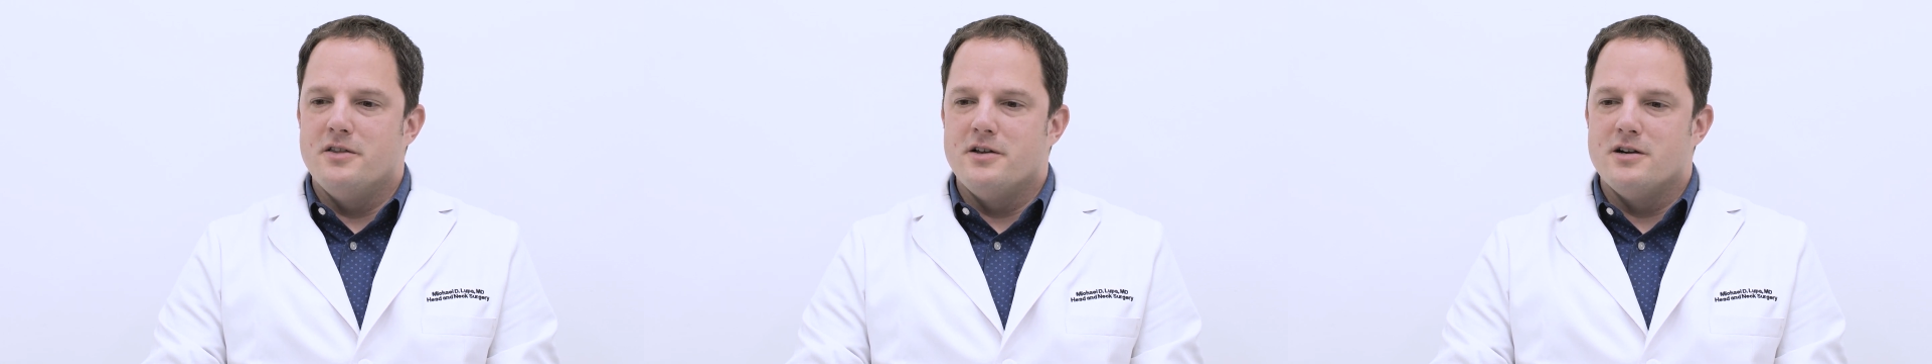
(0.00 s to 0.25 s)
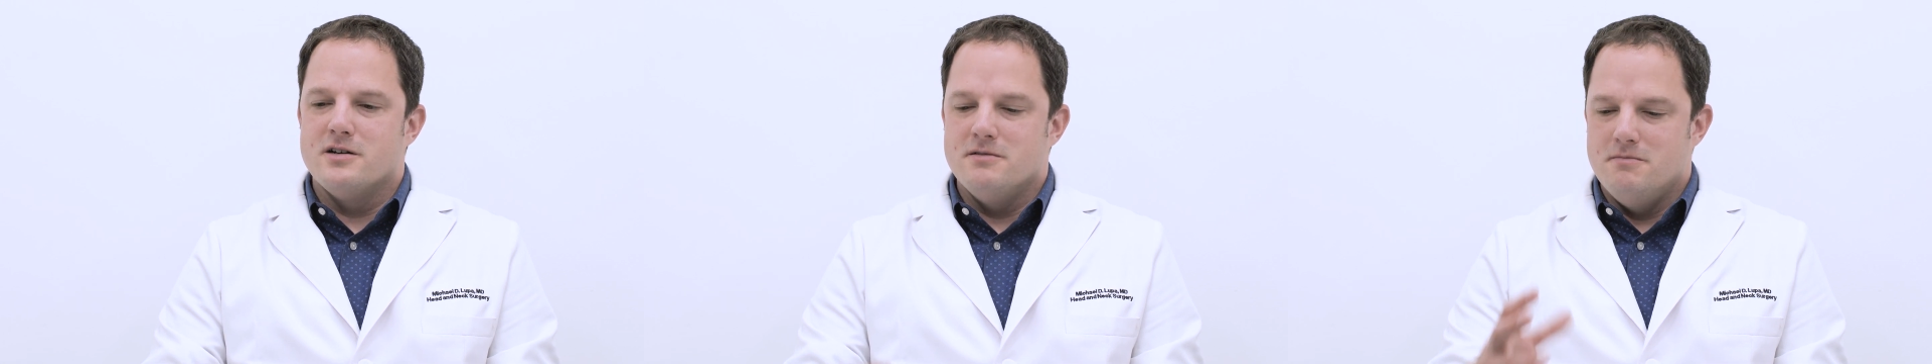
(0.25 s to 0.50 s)

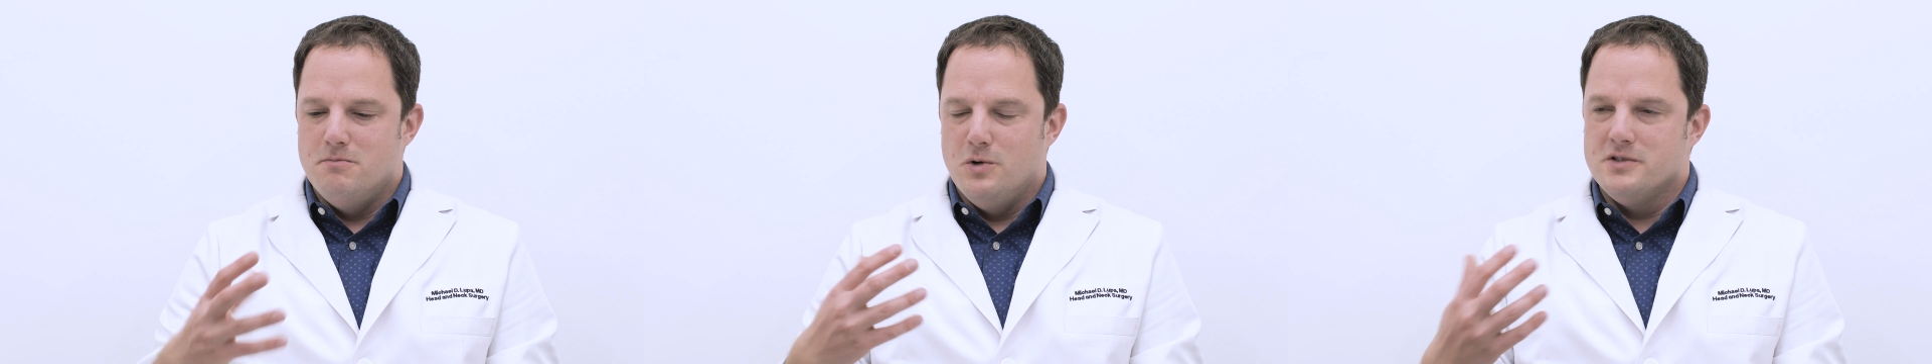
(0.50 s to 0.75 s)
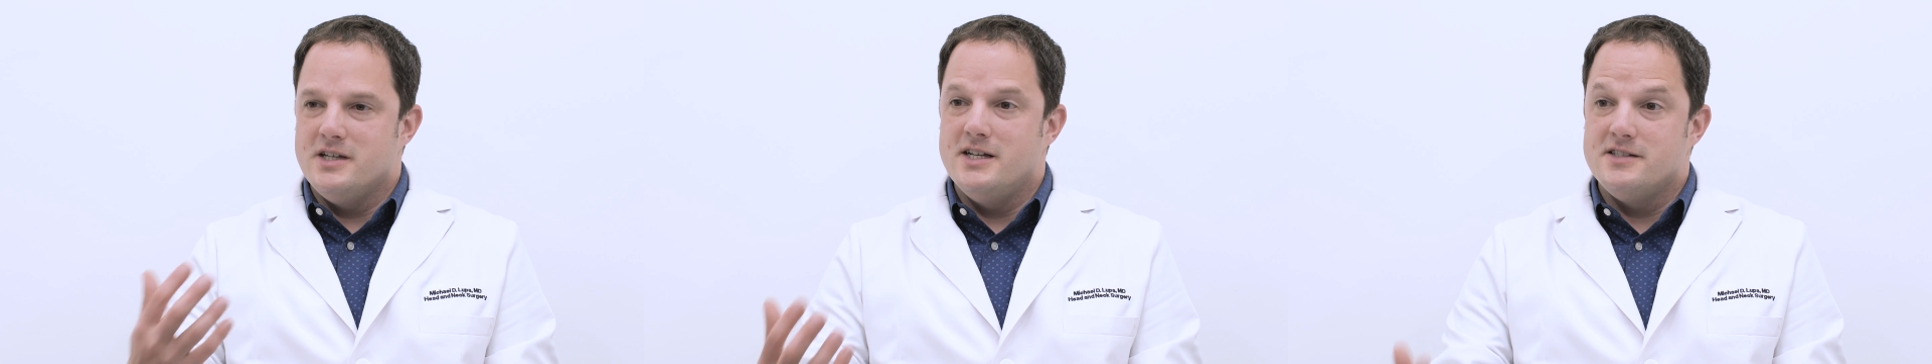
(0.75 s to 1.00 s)
They're
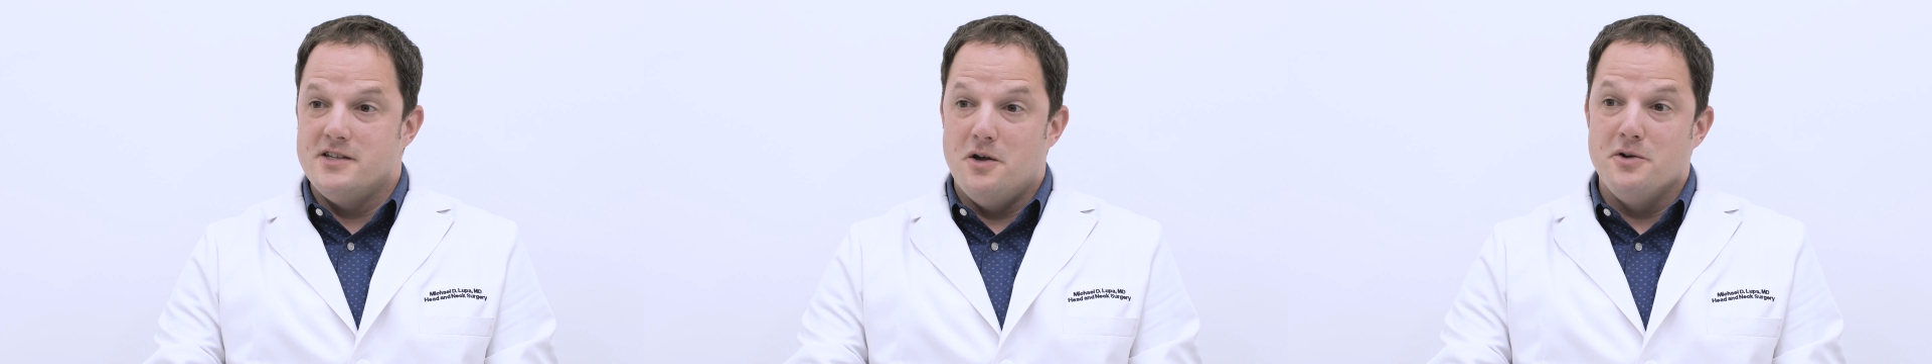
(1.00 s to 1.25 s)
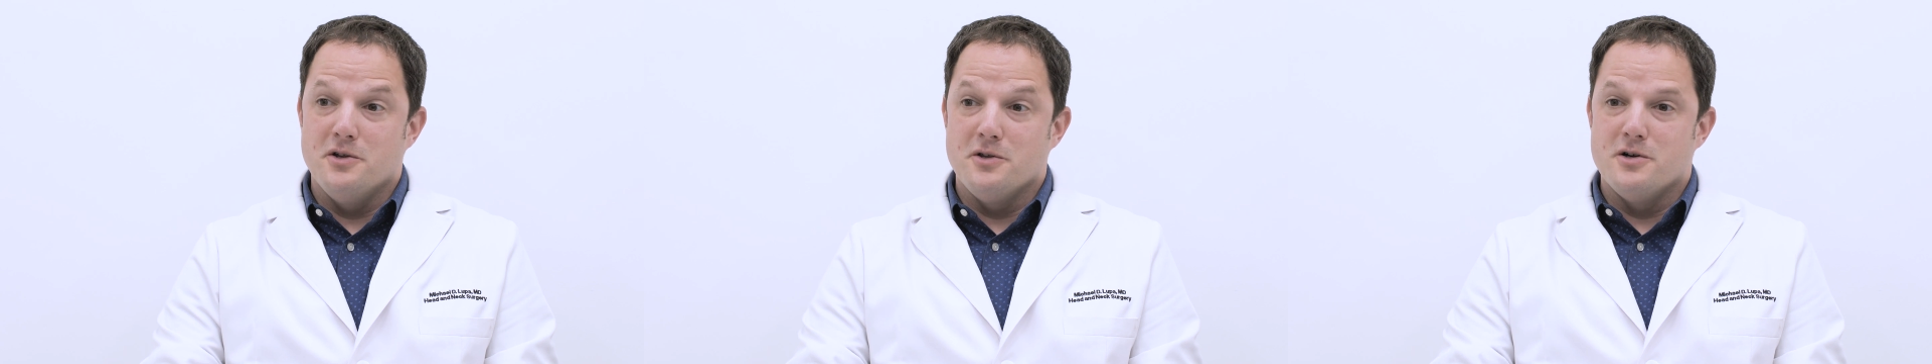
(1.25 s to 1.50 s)

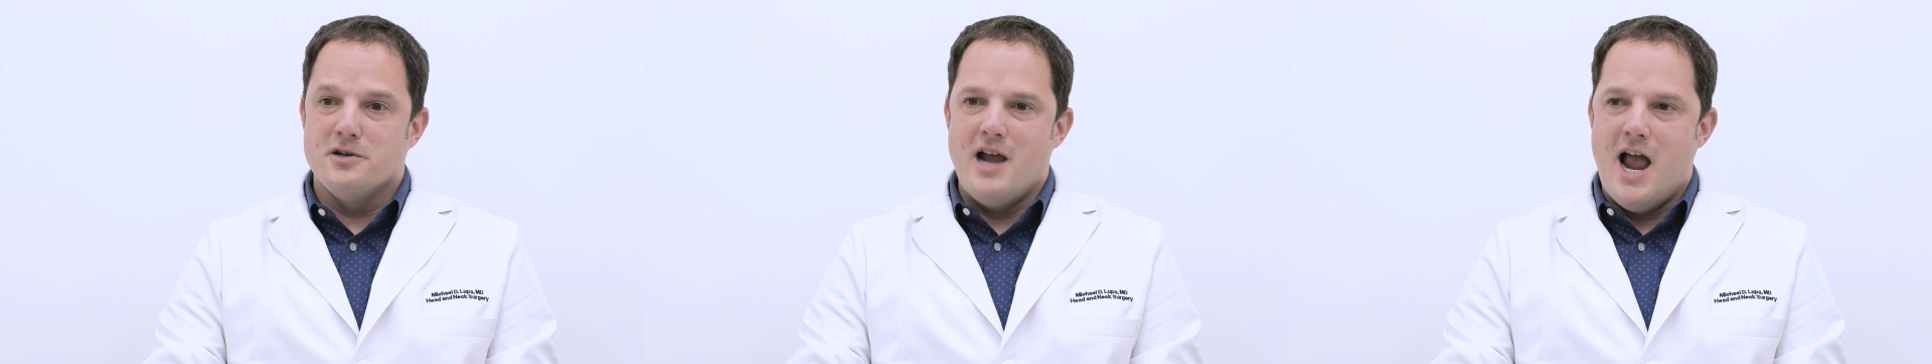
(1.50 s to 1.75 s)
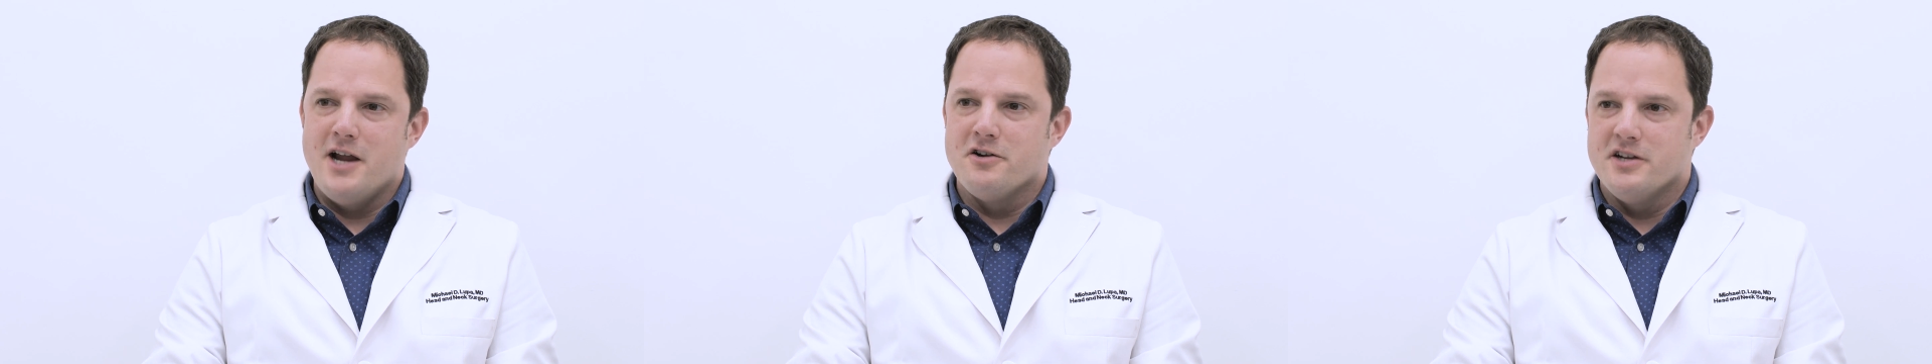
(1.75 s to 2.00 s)
multicellular
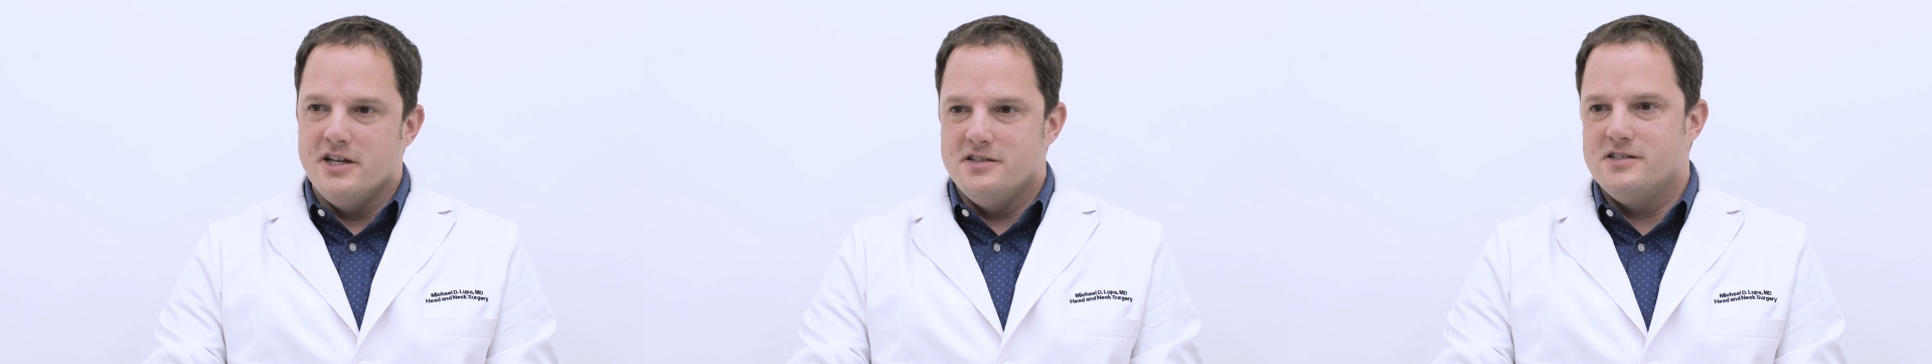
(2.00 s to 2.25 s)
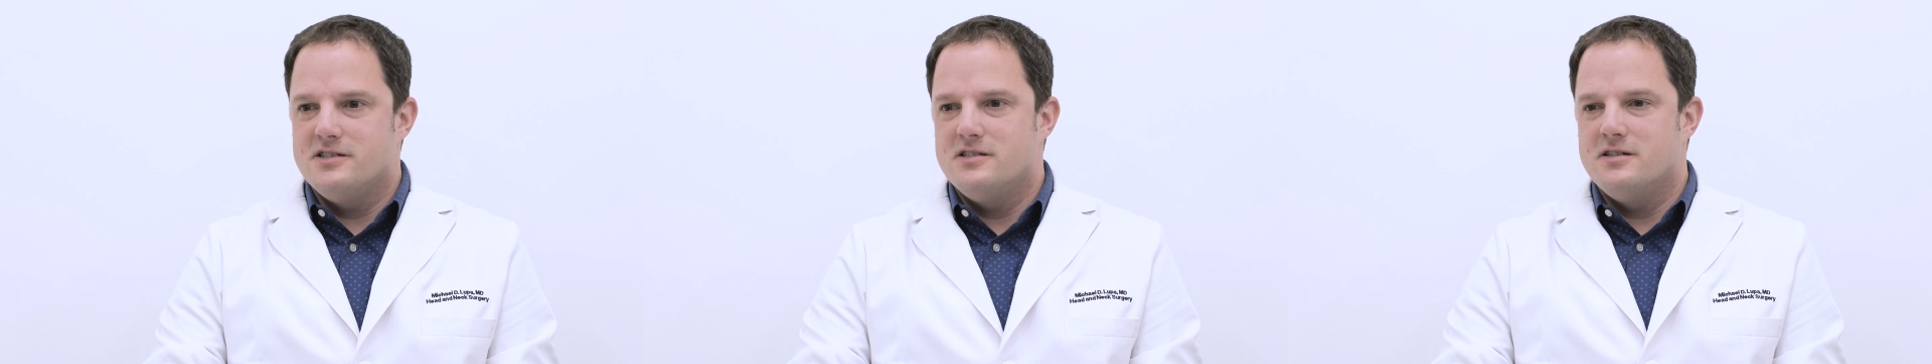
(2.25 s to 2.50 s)

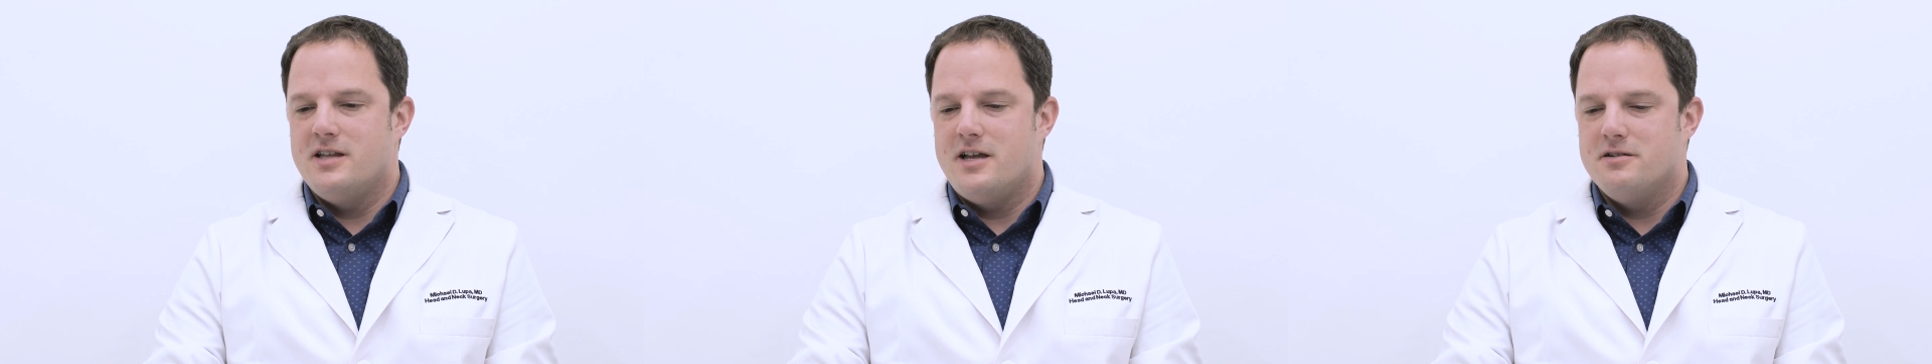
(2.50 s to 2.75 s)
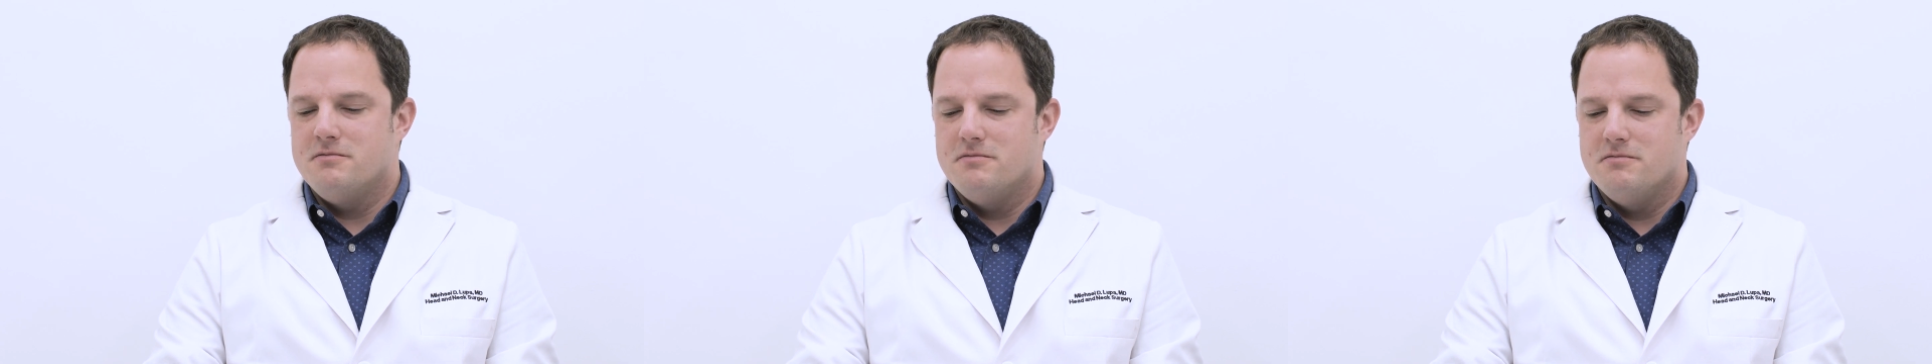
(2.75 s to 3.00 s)
aggregates that